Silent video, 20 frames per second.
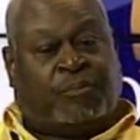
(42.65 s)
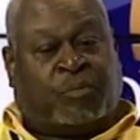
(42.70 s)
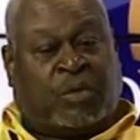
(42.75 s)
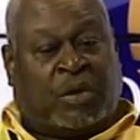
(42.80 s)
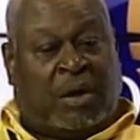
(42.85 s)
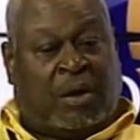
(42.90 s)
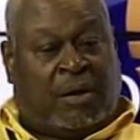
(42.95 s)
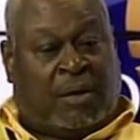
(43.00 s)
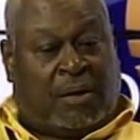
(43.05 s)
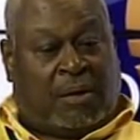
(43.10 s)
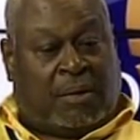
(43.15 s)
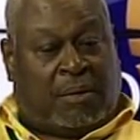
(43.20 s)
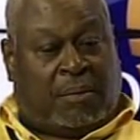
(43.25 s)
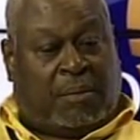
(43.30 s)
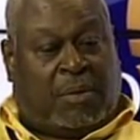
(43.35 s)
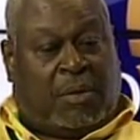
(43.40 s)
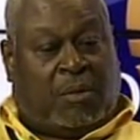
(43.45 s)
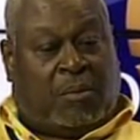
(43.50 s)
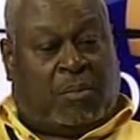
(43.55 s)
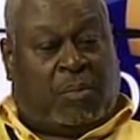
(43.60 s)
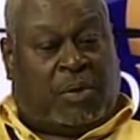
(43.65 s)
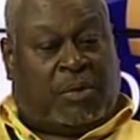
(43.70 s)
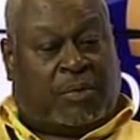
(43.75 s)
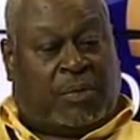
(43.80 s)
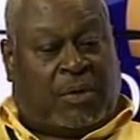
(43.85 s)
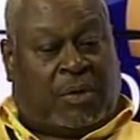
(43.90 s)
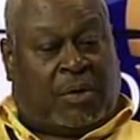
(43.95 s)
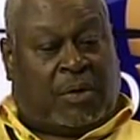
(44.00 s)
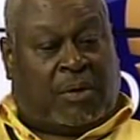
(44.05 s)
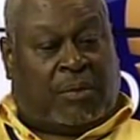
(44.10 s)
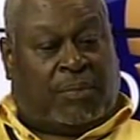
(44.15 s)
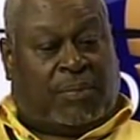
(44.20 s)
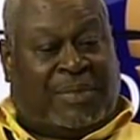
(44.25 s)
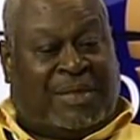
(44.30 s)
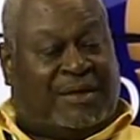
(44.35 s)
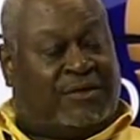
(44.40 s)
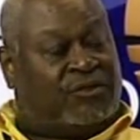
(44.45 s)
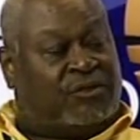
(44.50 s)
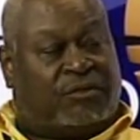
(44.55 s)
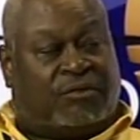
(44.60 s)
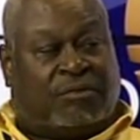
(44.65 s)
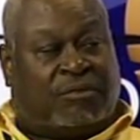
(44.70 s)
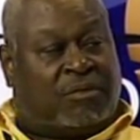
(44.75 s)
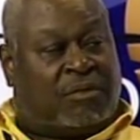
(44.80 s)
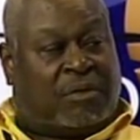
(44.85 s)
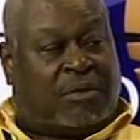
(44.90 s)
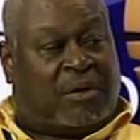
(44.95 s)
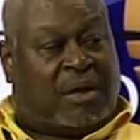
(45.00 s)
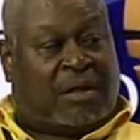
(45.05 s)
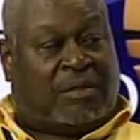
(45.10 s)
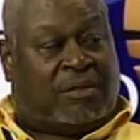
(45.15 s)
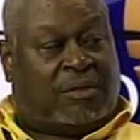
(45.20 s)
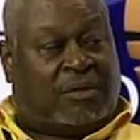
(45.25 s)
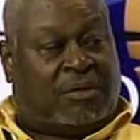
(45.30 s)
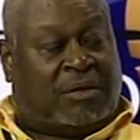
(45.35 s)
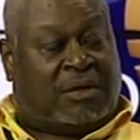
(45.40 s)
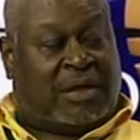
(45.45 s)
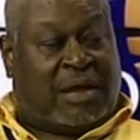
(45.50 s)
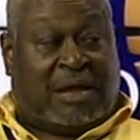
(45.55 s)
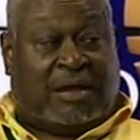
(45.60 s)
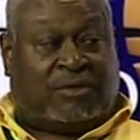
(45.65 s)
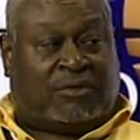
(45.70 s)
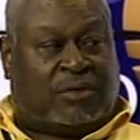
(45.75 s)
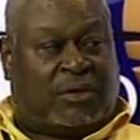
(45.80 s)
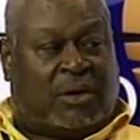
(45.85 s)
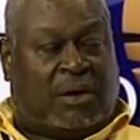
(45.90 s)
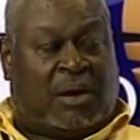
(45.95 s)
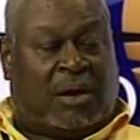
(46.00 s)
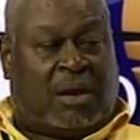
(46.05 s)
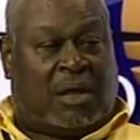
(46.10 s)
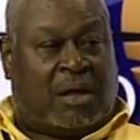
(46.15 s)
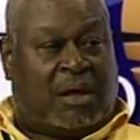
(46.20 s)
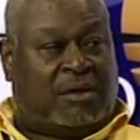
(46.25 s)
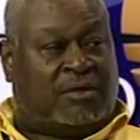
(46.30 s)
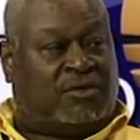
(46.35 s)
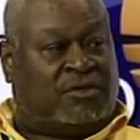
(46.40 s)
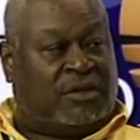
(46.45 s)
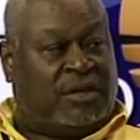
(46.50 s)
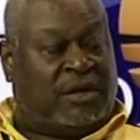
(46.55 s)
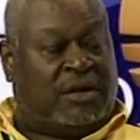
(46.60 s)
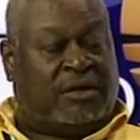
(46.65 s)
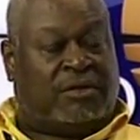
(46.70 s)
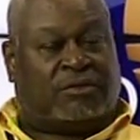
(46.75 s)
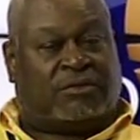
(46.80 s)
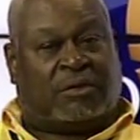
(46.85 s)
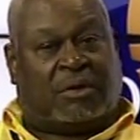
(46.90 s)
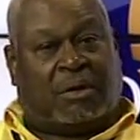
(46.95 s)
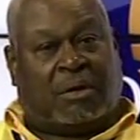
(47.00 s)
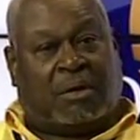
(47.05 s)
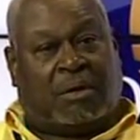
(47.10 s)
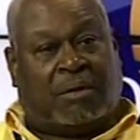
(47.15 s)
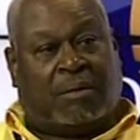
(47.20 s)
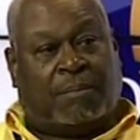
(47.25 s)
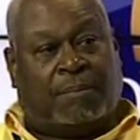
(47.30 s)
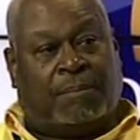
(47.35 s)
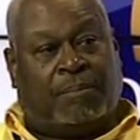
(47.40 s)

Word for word: Uh, but uh, that's not the case in a lot of cities uh,